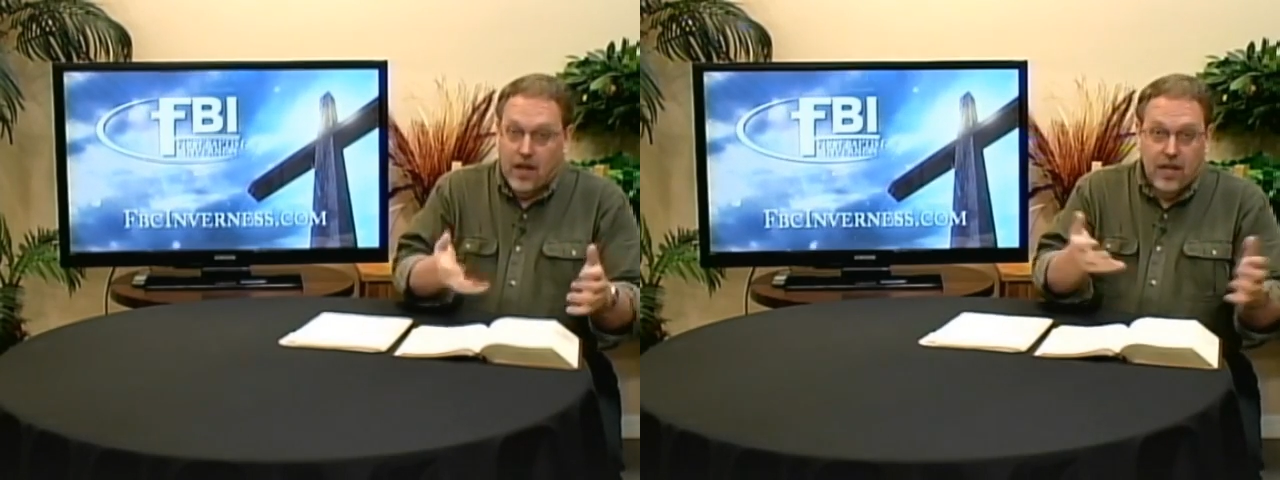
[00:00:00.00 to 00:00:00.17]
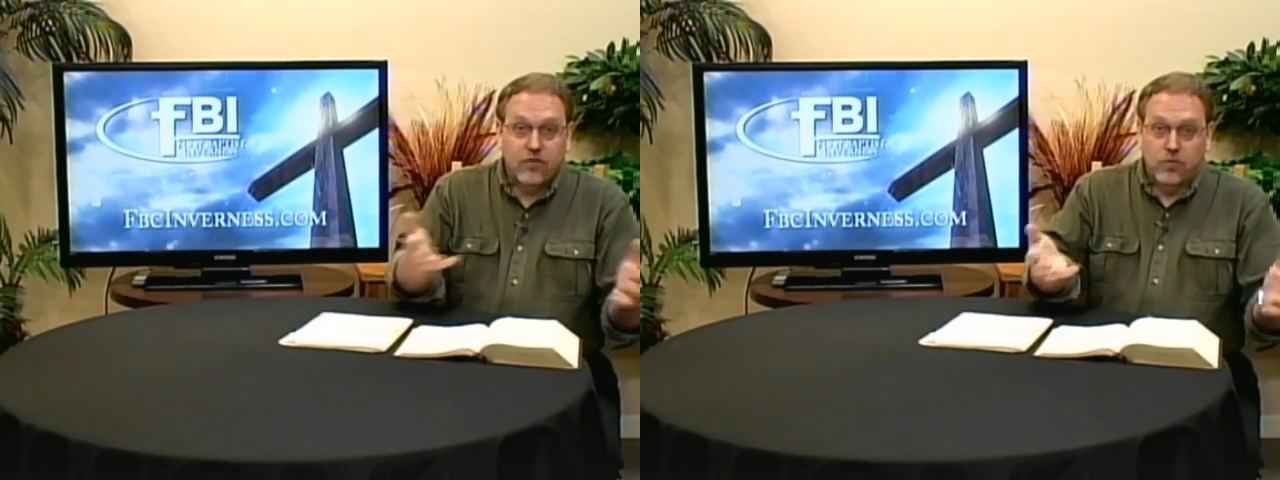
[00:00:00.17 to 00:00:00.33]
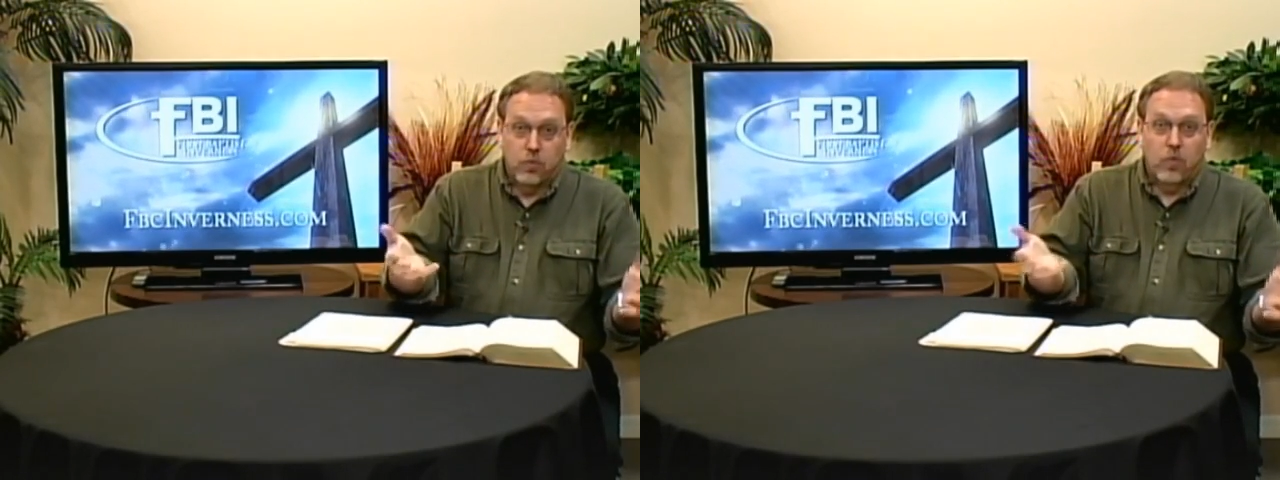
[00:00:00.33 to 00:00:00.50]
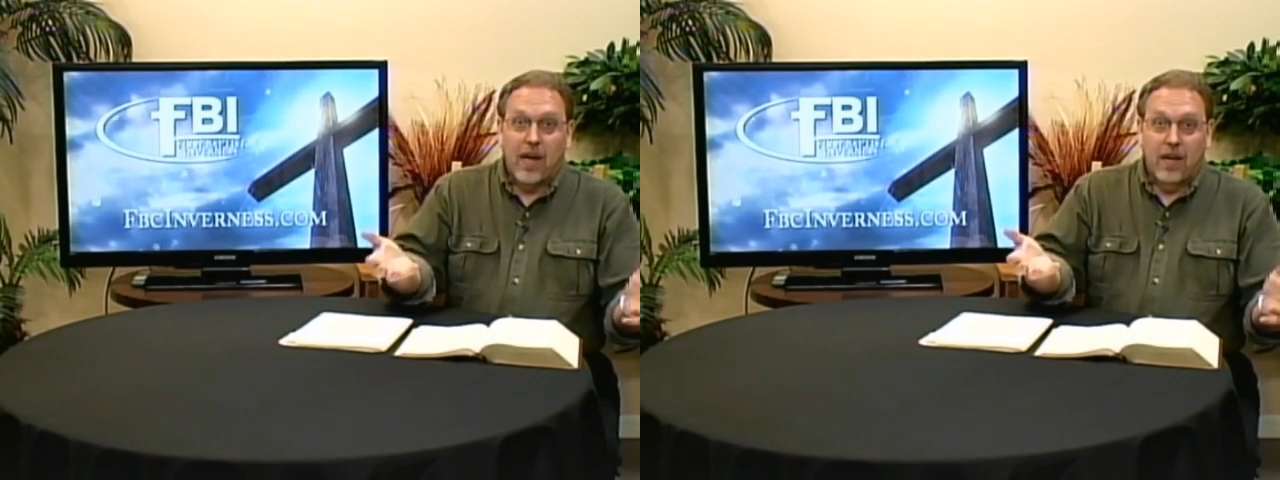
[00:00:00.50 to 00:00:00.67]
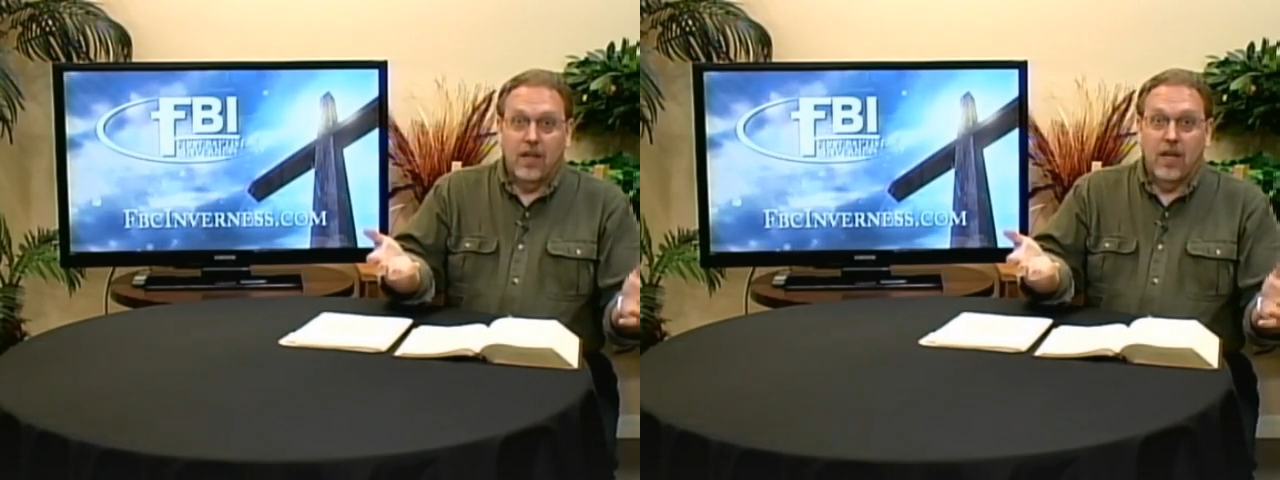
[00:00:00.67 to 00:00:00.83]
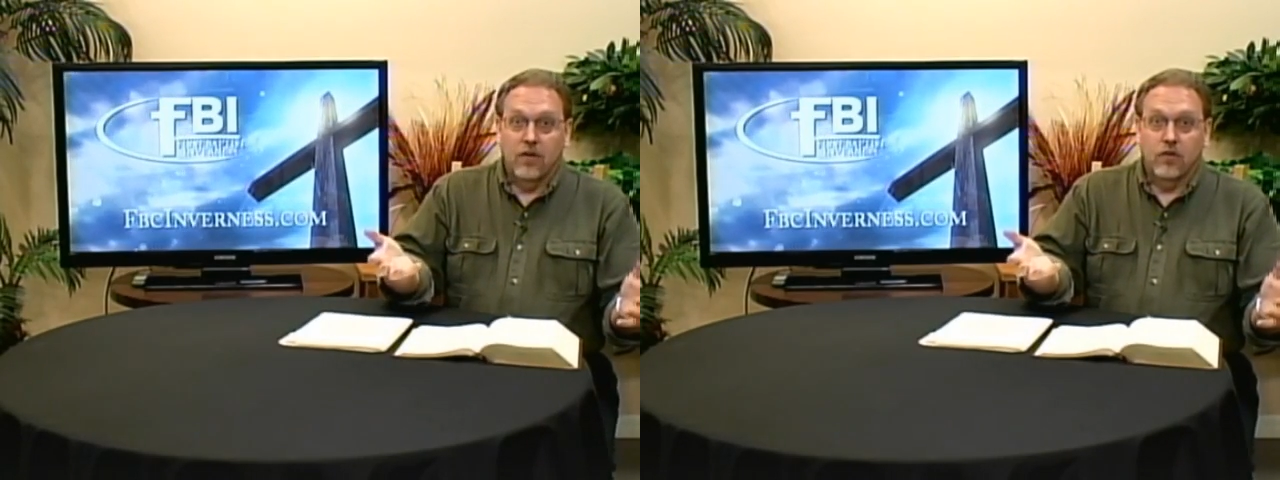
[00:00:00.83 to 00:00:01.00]
is
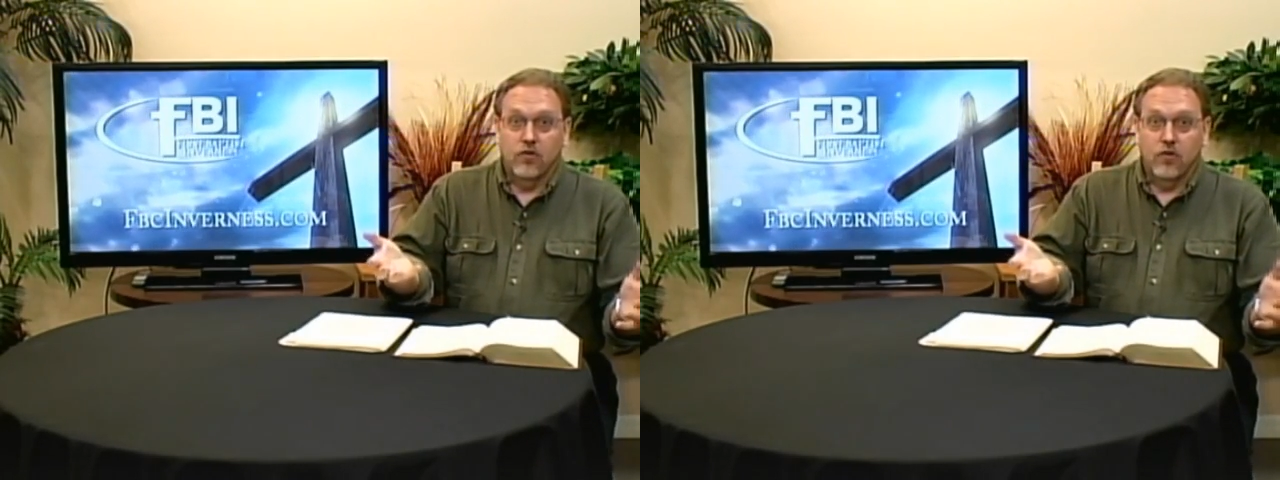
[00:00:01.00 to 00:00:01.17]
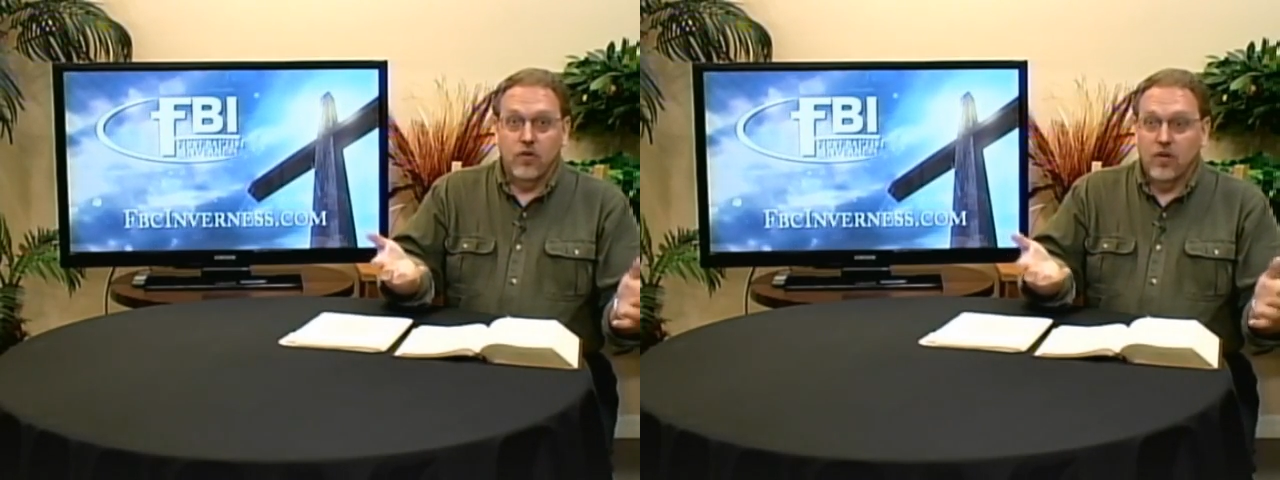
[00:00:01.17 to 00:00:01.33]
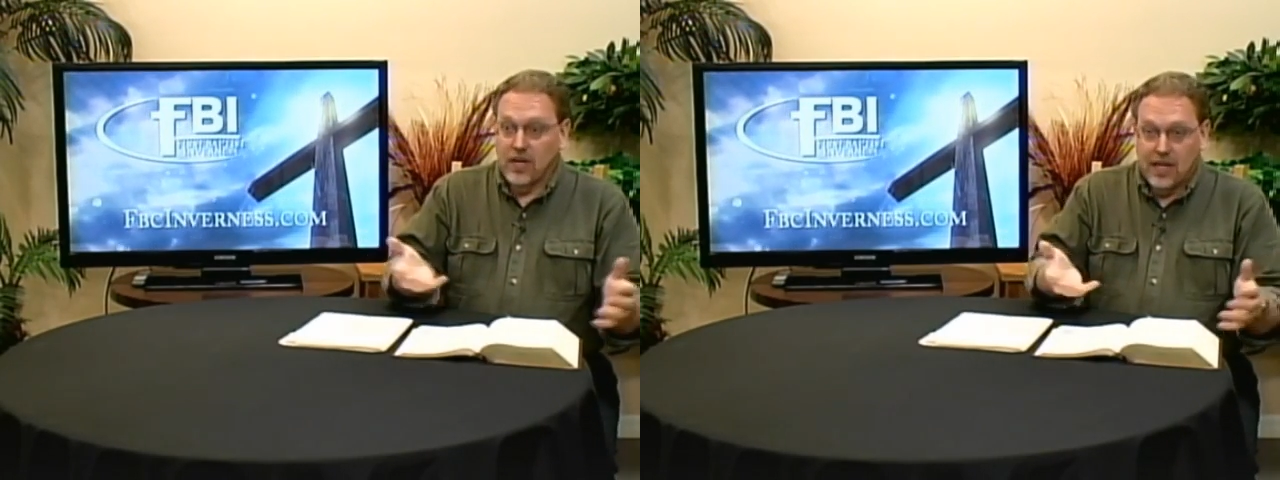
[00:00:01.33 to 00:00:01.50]
rightly understood.